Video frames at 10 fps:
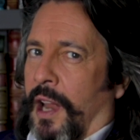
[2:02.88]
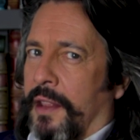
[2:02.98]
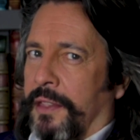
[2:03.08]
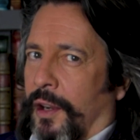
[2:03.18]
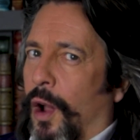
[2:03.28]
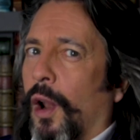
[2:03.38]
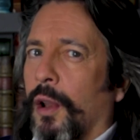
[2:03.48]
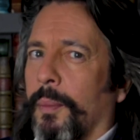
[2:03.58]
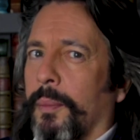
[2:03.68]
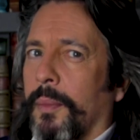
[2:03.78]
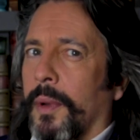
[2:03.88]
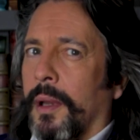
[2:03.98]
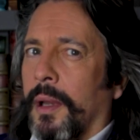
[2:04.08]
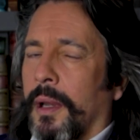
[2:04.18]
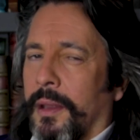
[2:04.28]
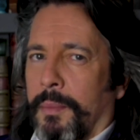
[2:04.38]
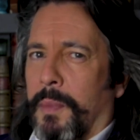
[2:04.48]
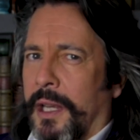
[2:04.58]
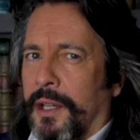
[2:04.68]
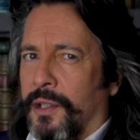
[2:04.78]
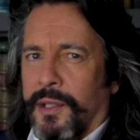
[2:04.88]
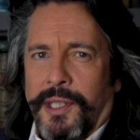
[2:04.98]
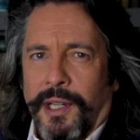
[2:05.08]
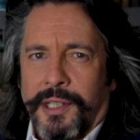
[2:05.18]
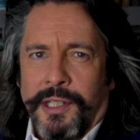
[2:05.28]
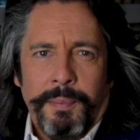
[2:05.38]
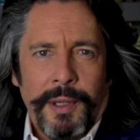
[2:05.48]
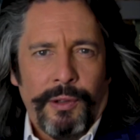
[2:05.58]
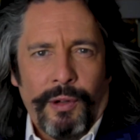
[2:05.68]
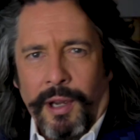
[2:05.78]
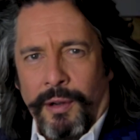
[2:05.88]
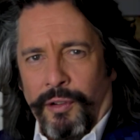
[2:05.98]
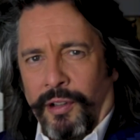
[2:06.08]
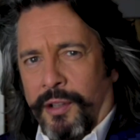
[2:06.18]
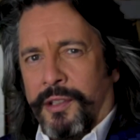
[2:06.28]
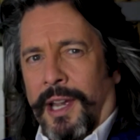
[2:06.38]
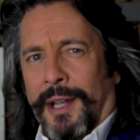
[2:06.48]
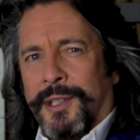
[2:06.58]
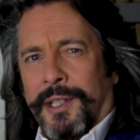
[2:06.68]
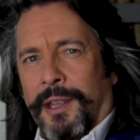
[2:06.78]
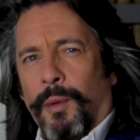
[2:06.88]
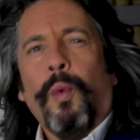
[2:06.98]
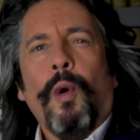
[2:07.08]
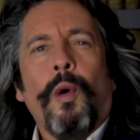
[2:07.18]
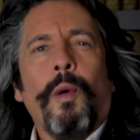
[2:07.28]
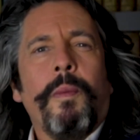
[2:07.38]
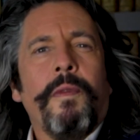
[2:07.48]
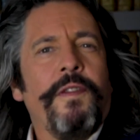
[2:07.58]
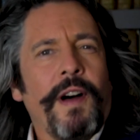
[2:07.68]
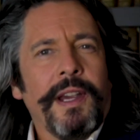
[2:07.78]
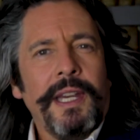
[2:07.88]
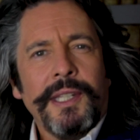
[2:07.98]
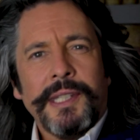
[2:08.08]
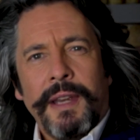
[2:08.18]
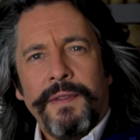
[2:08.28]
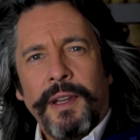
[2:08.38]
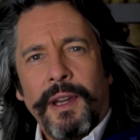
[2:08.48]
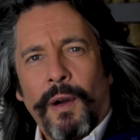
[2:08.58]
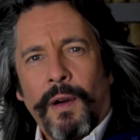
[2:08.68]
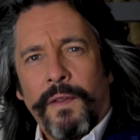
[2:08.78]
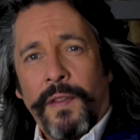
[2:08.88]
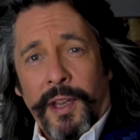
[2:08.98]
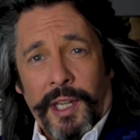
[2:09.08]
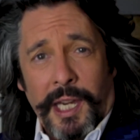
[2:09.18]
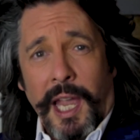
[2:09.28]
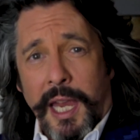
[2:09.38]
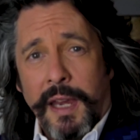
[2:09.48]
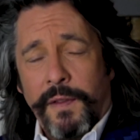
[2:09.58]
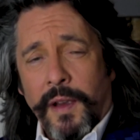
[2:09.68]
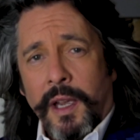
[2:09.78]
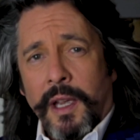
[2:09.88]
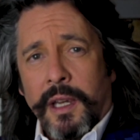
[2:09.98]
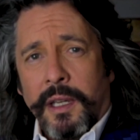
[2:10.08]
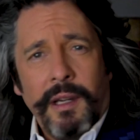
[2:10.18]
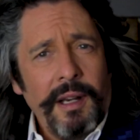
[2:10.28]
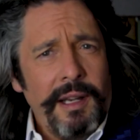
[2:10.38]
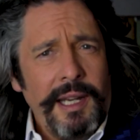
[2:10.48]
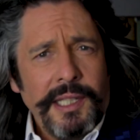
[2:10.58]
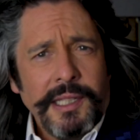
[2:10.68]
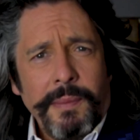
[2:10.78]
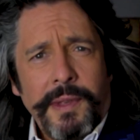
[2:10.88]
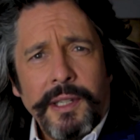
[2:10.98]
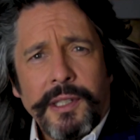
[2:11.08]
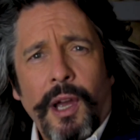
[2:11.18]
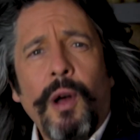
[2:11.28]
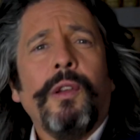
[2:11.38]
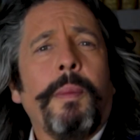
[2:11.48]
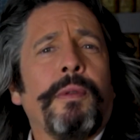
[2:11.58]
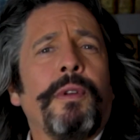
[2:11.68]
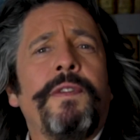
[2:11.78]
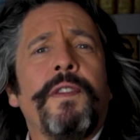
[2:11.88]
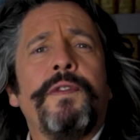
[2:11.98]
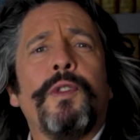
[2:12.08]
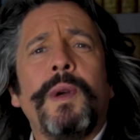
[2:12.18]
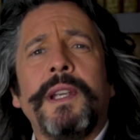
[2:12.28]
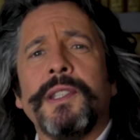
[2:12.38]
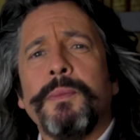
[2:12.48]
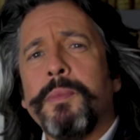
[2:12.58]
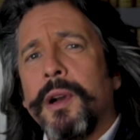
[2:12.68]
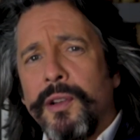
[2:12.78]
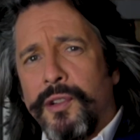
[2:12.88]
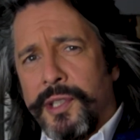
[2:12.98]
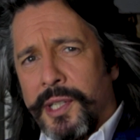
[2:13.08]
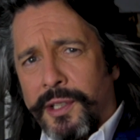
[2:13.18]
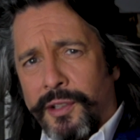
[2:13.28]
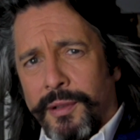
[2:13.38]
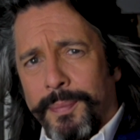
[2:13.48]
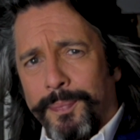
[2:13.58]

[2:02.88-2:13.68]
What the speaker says: had the column. The minute you started to build your own shelter outside the warm, fuggy safety of the cave, you're going to need something to hold up a roof of twigs and branches, aren't you?